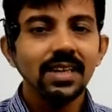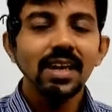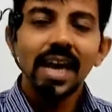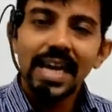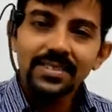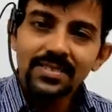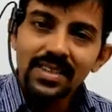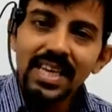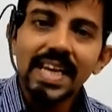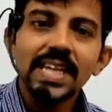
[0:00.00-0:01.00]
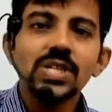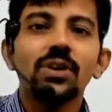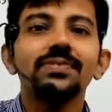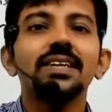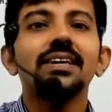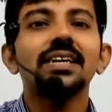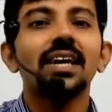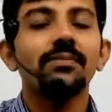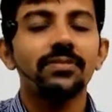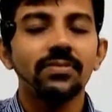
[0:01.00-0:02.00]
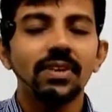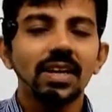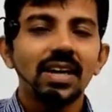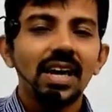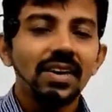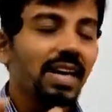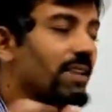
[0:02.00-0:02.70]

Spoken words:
Hence each of the terms you get